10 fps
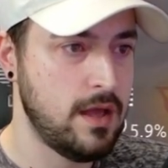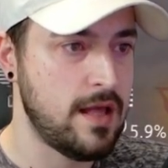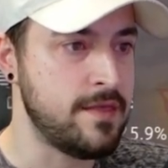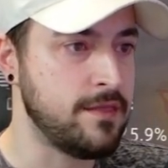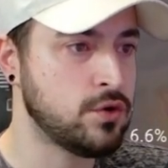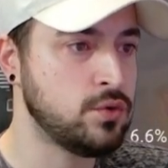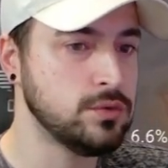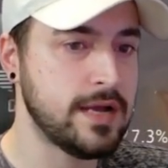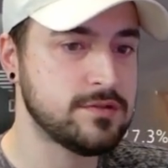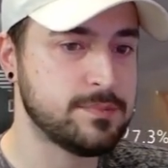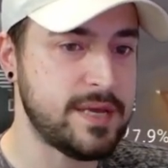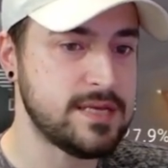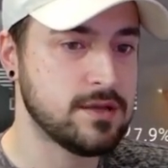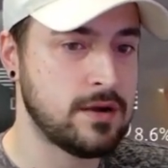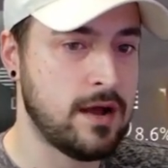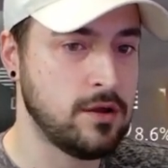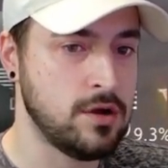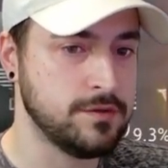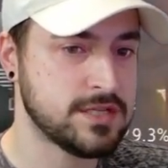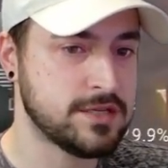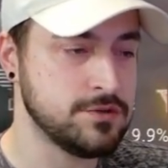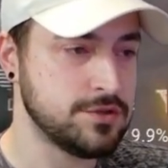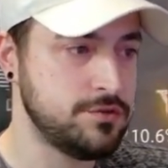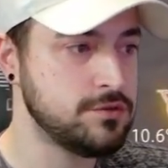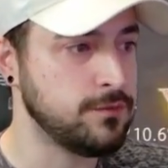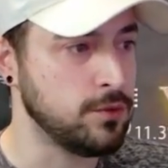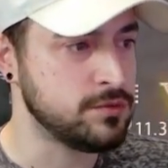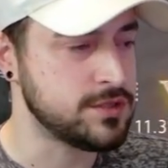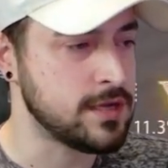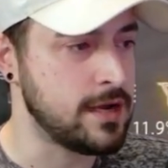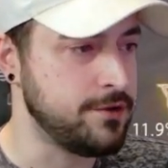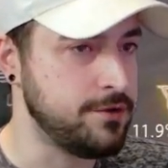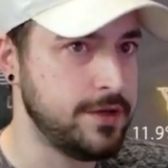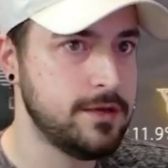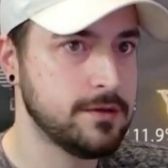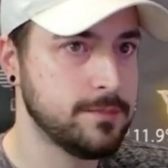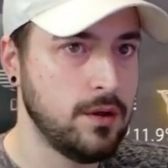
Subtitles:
and then the cooldown's based on how long the skill is used for, which is kind of unique.